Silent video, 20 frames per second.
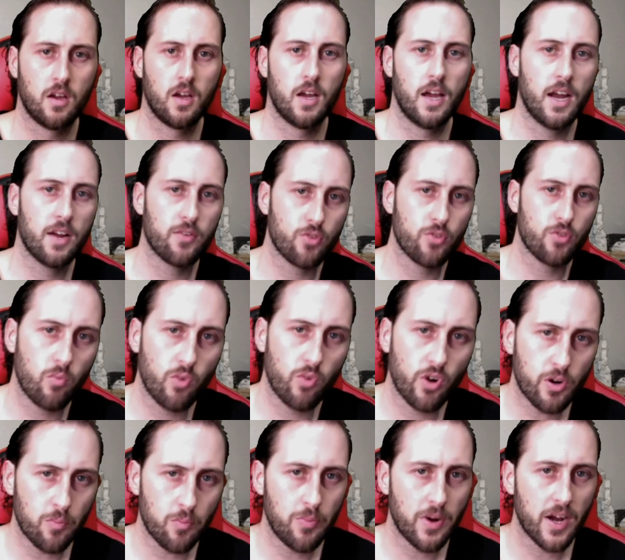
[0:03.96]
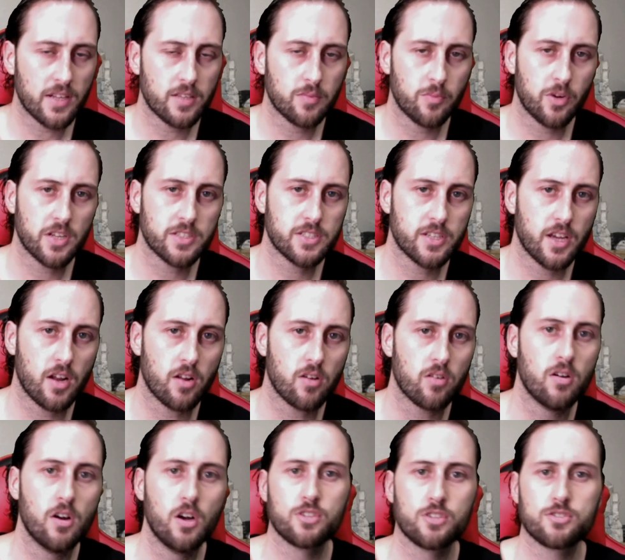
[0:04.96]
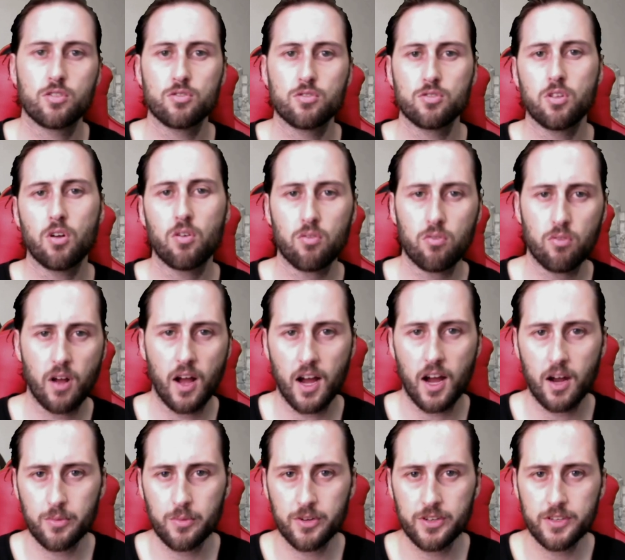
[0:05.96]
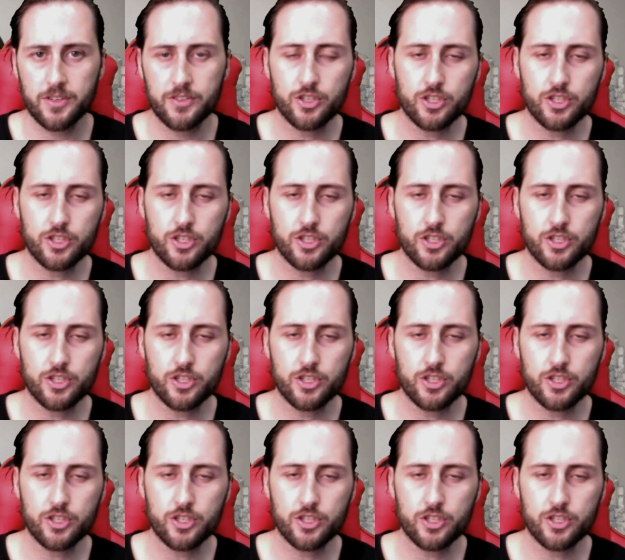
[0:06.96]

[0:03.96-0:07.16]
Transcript: Hey everyone, welcome back to my channel. So Laurel Hubbard,